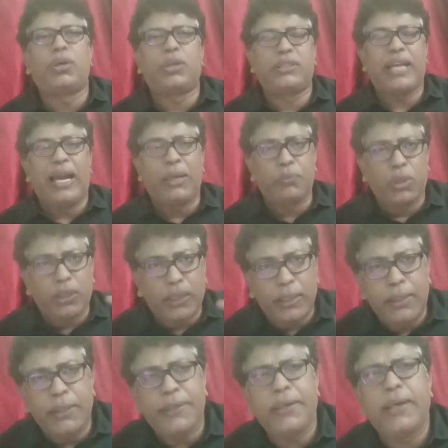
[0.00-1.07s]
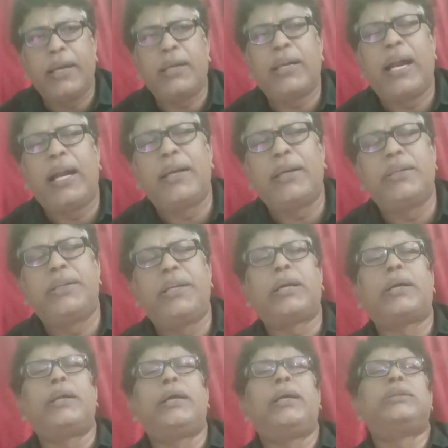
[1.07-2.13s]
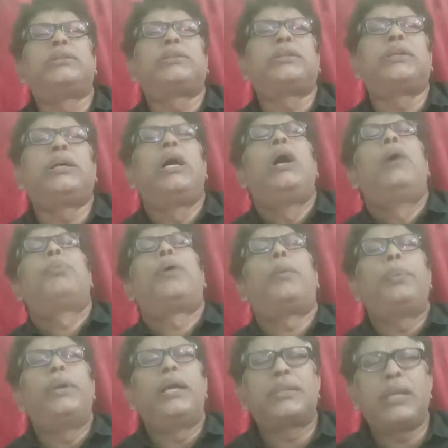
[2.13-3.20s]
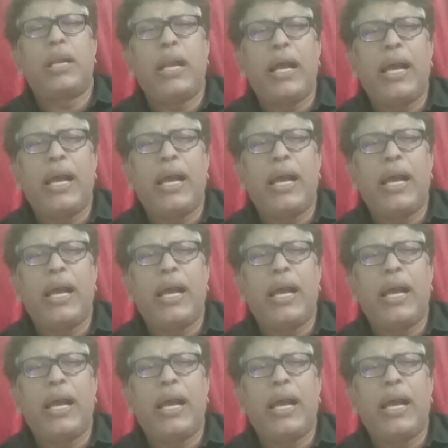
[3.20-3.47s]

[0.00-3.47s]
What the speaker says: child mortality rate had decreased, population has